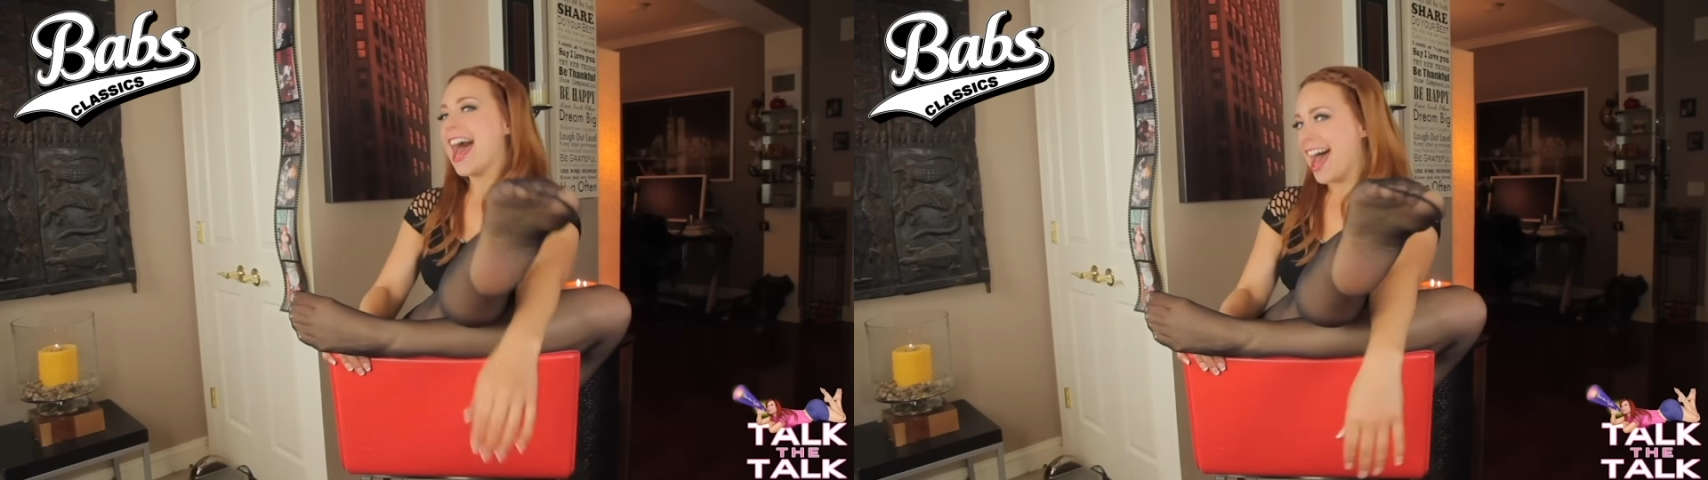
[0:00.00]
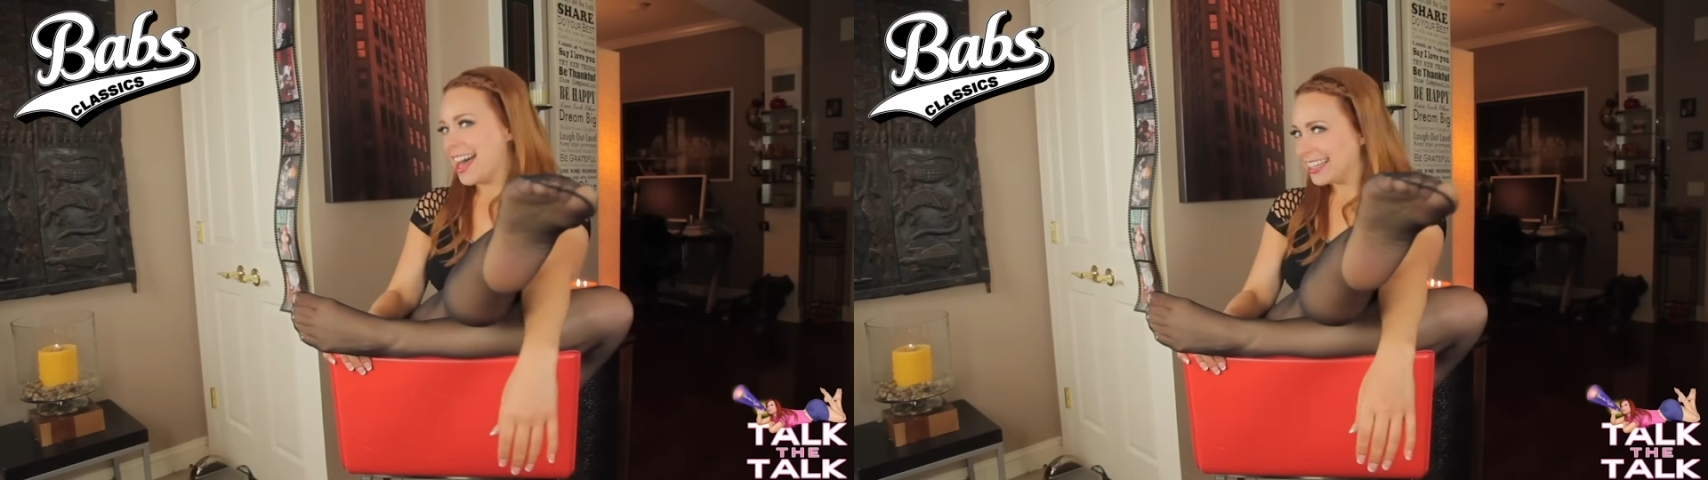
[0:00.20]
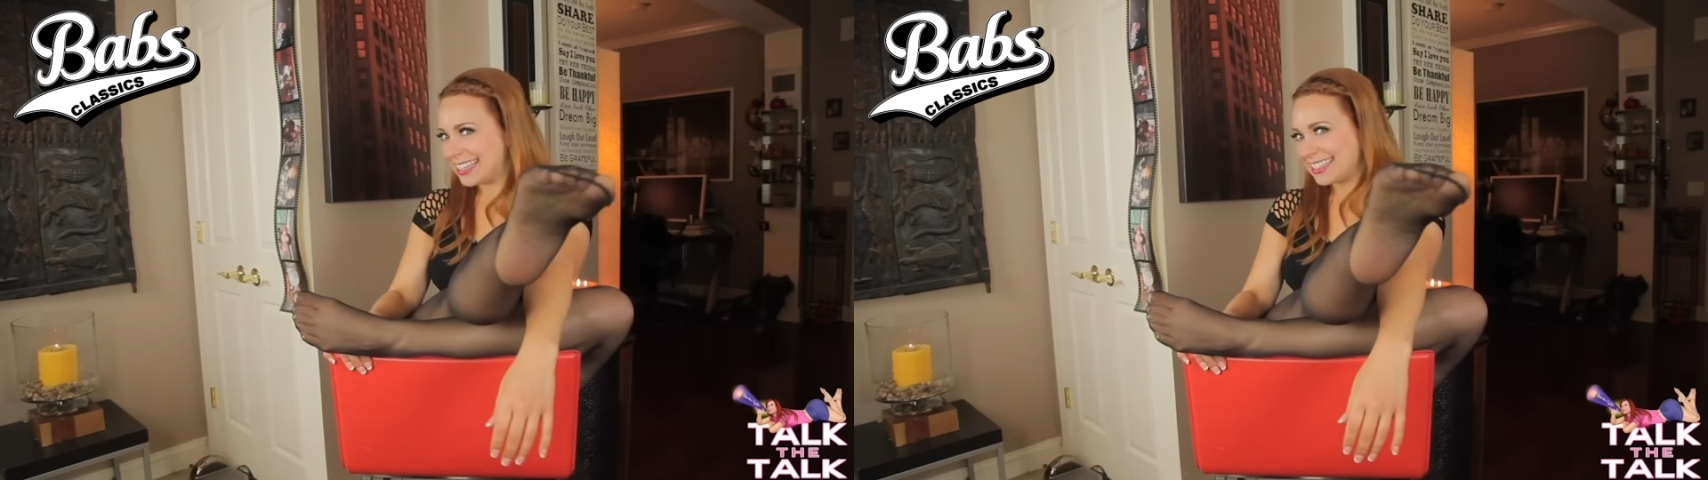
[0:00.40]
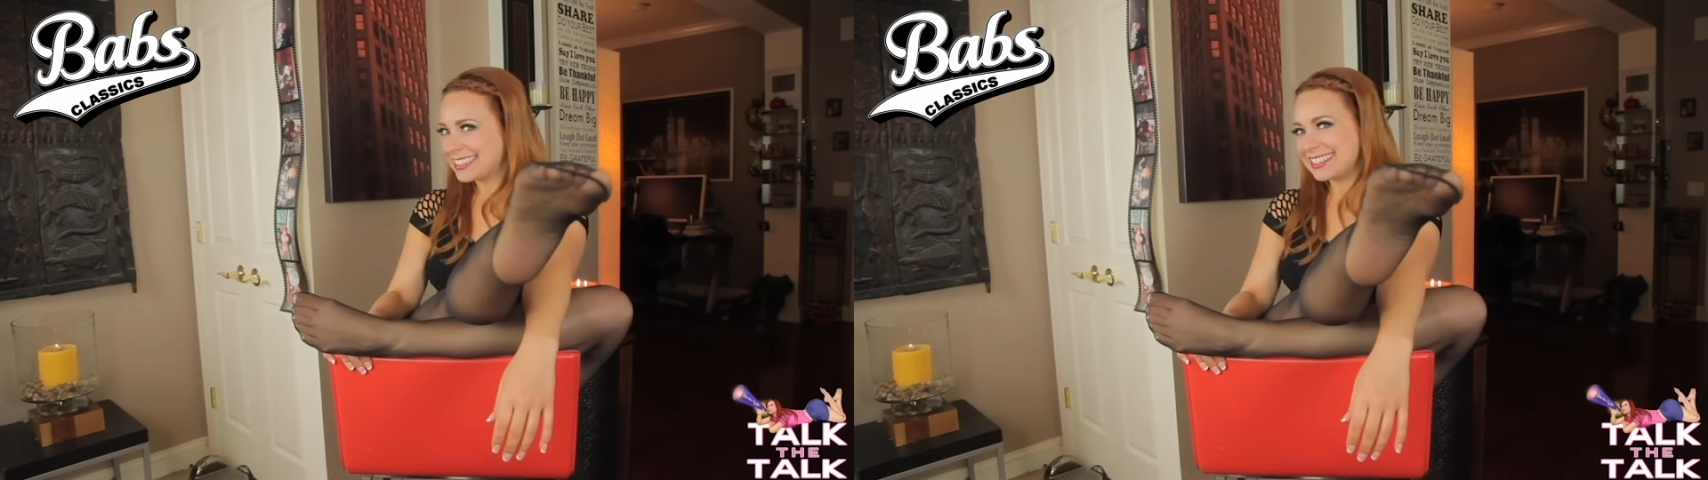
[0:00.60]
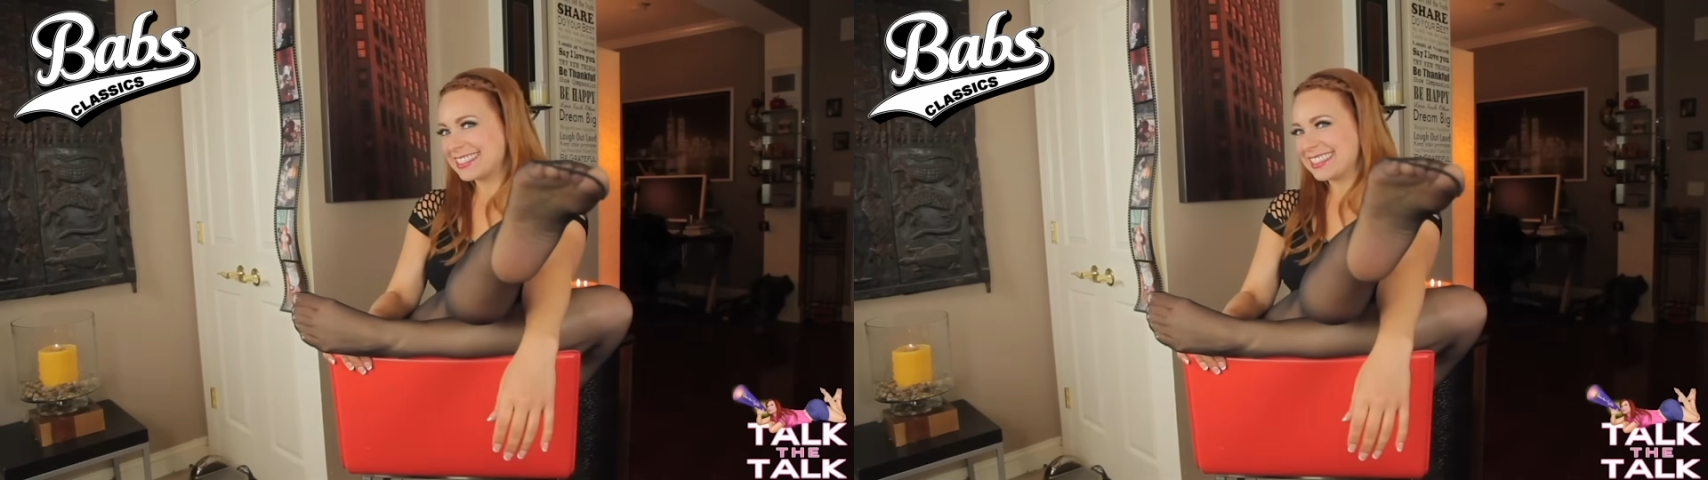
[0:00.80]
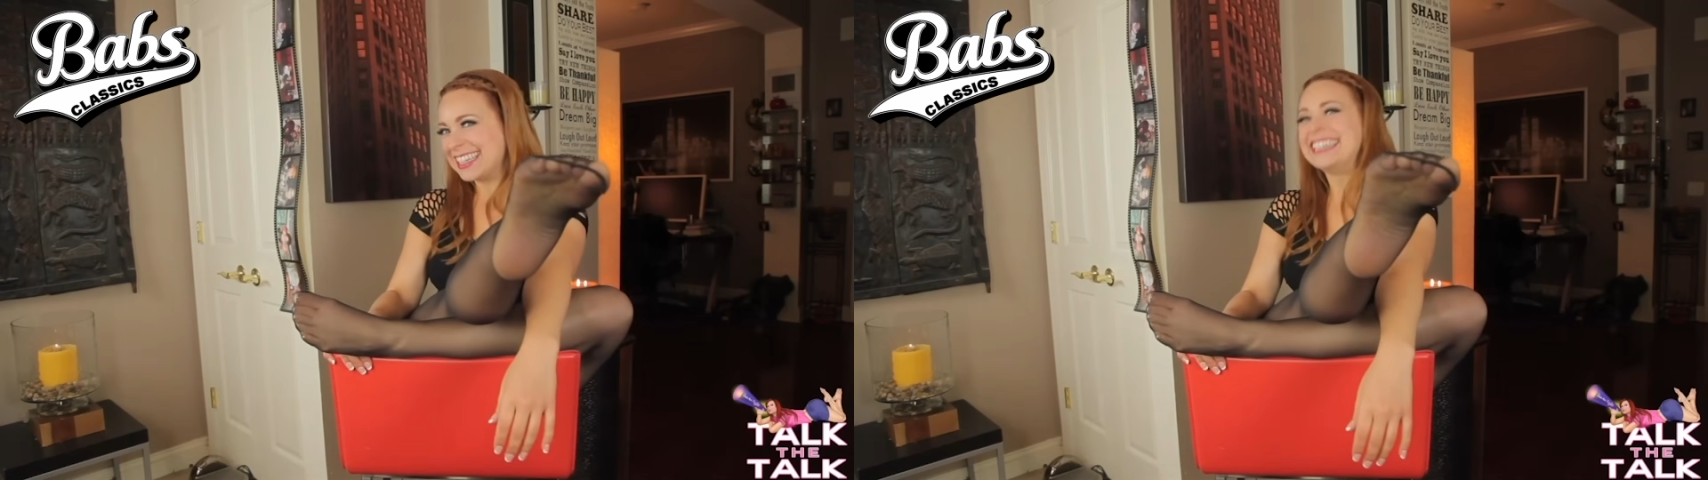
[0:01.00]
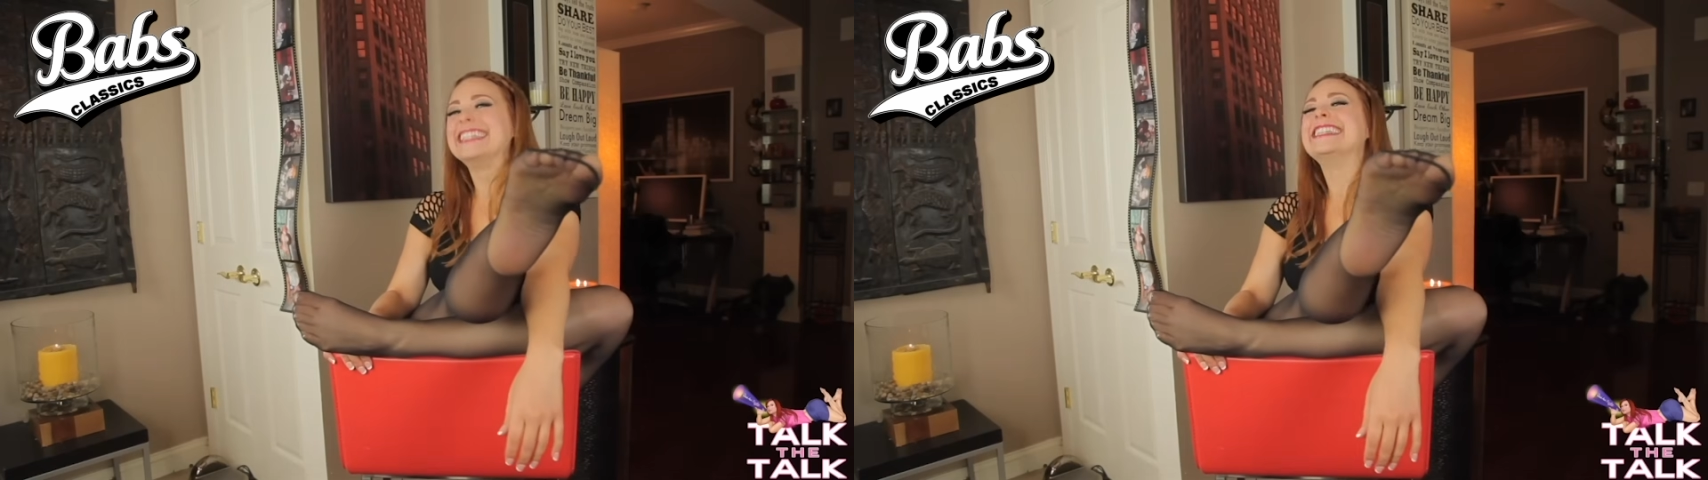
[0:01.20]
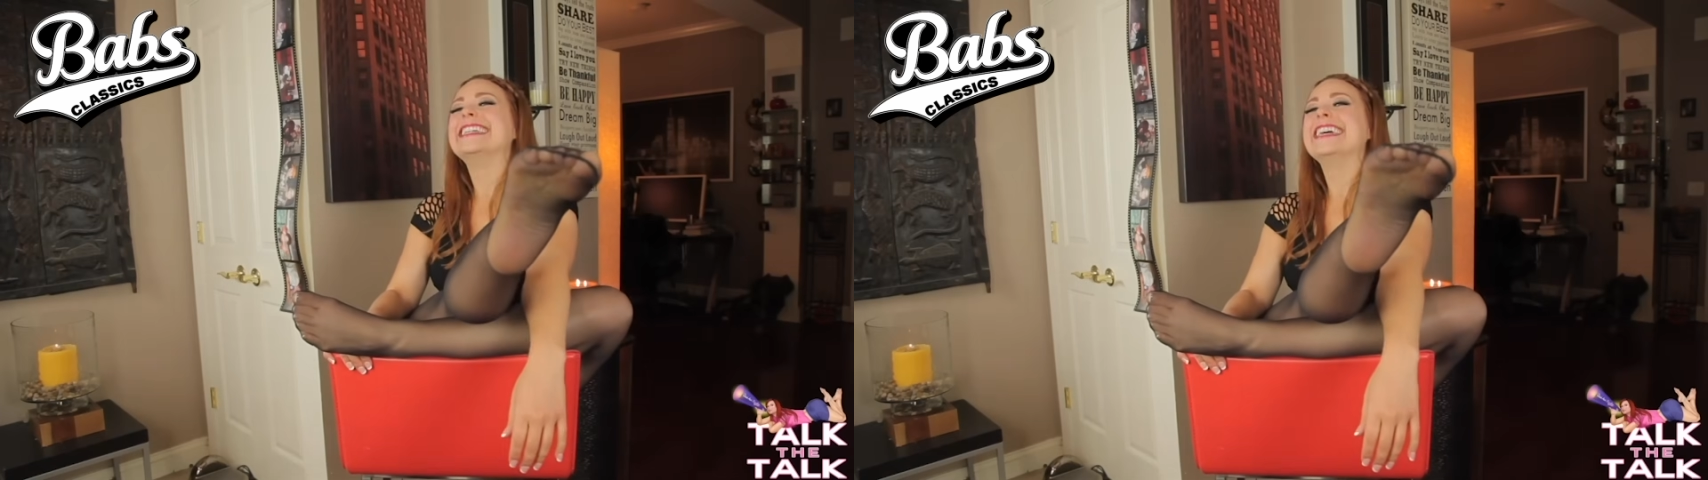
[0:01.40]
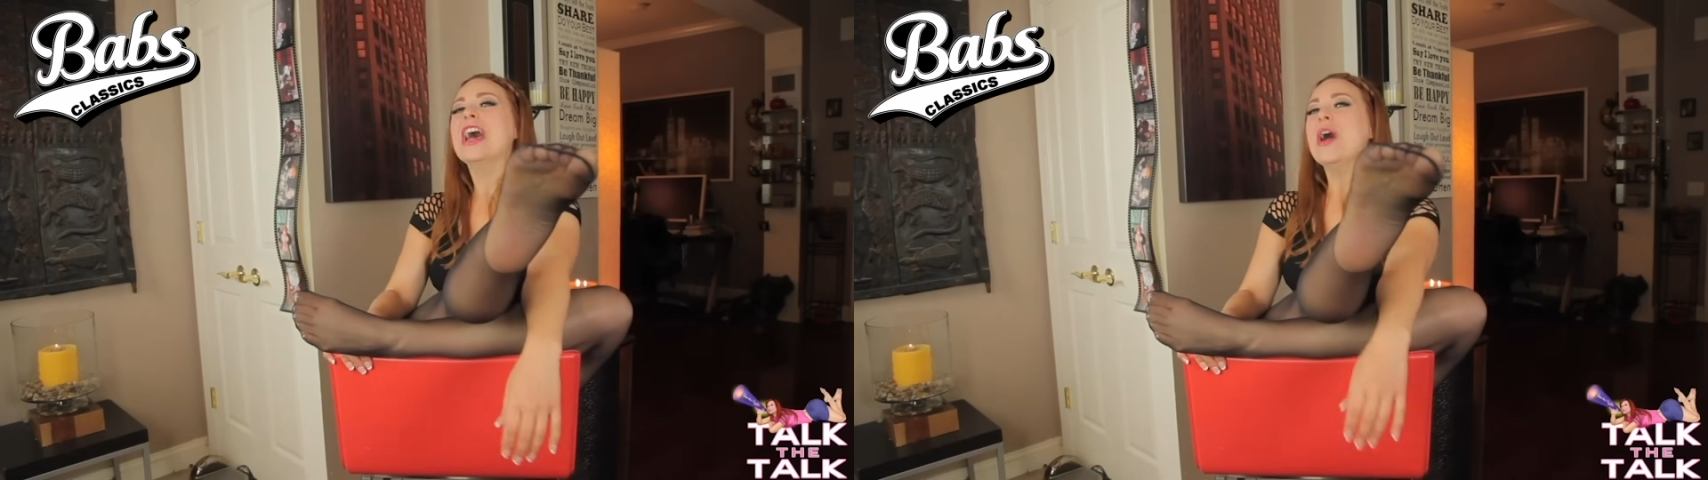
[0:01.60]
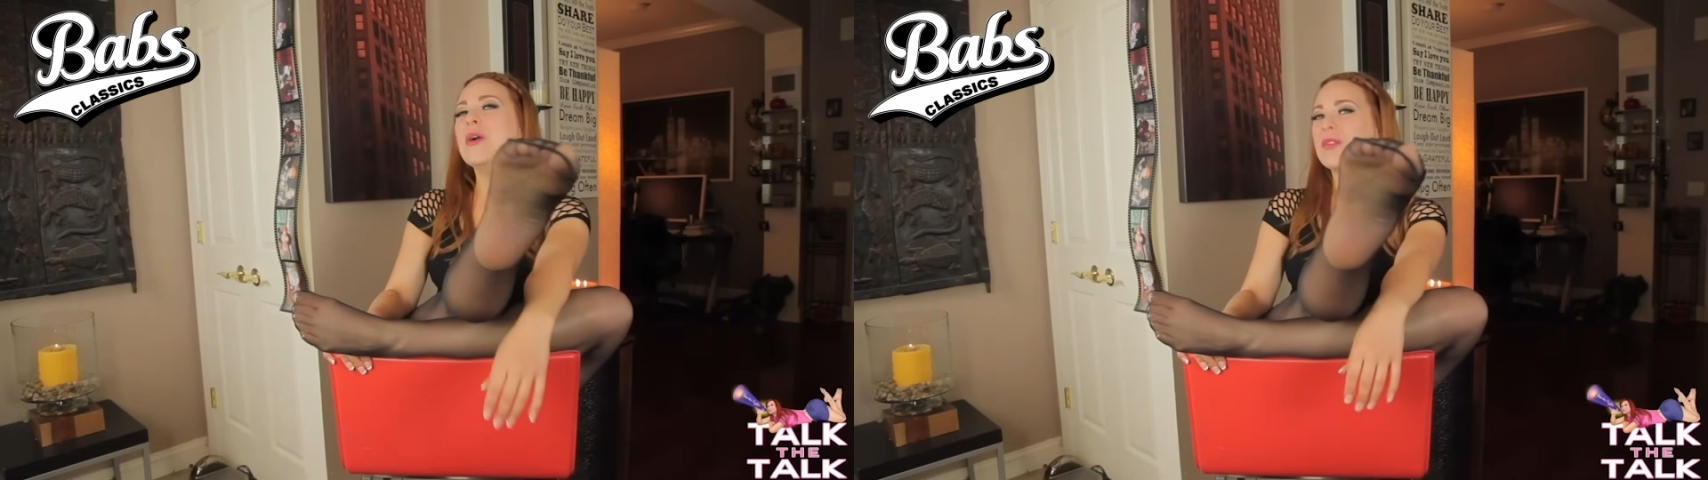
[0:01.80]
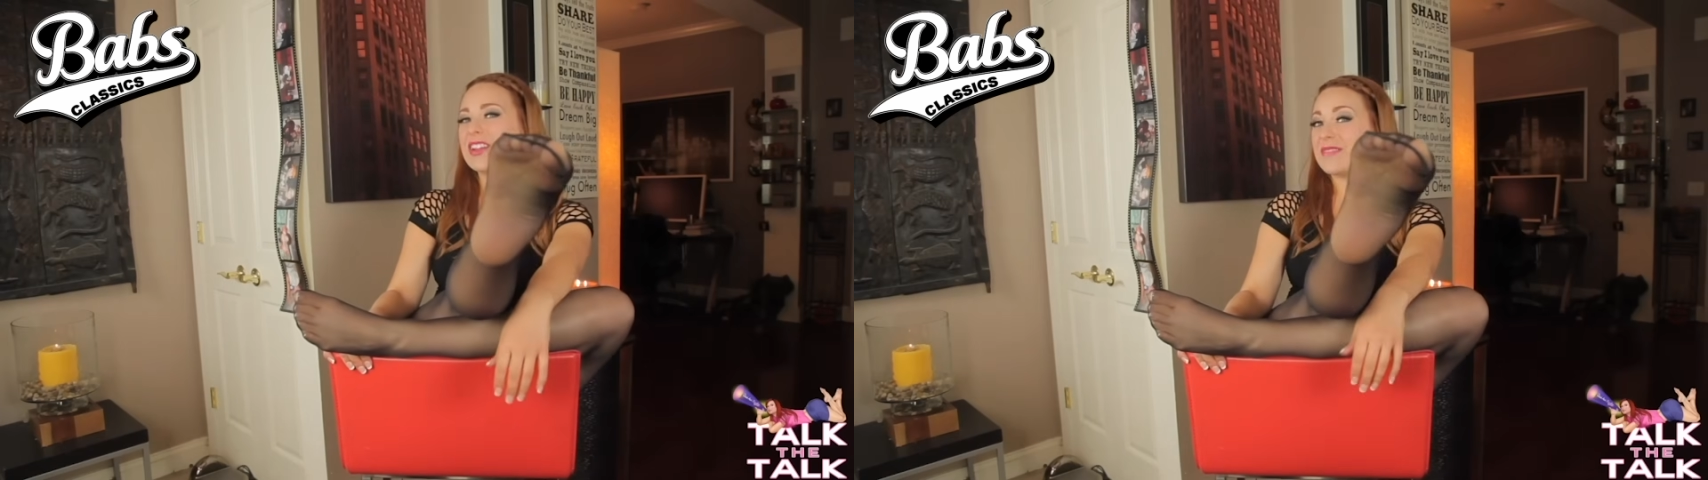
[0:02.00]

Alex, one